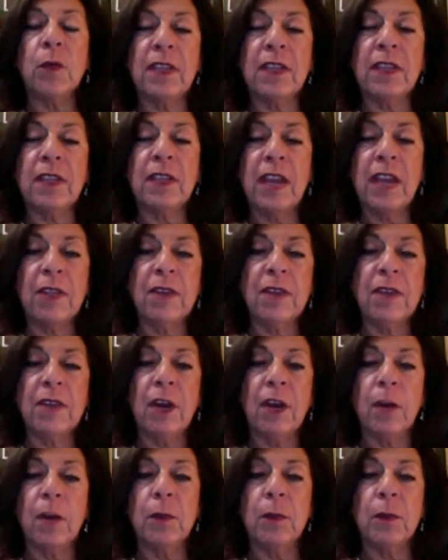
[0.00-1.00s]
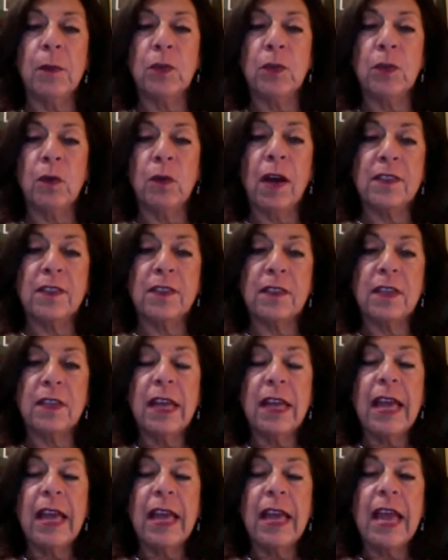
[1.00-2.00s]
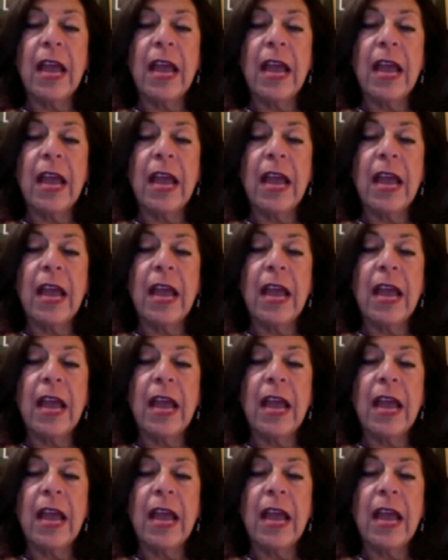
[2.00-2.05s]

we adapt the environment to us,